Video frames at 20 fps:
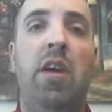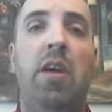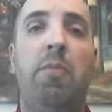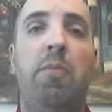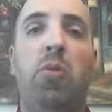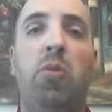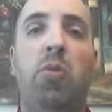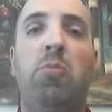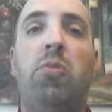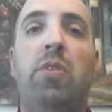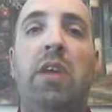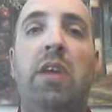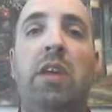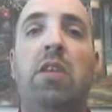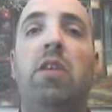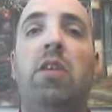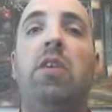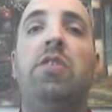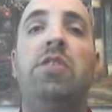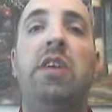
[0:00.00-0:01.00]
more and more
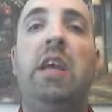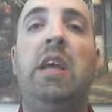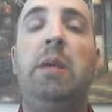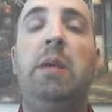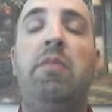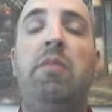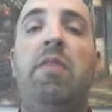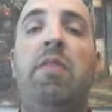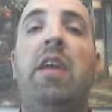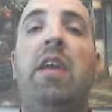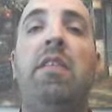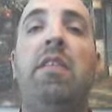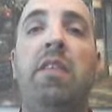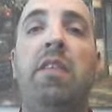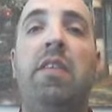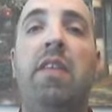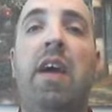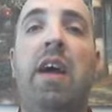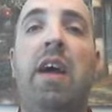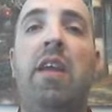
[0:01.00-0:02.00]
technology and keep
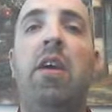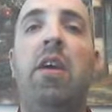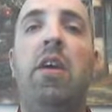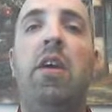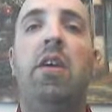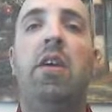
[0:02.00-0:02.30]
advancing that.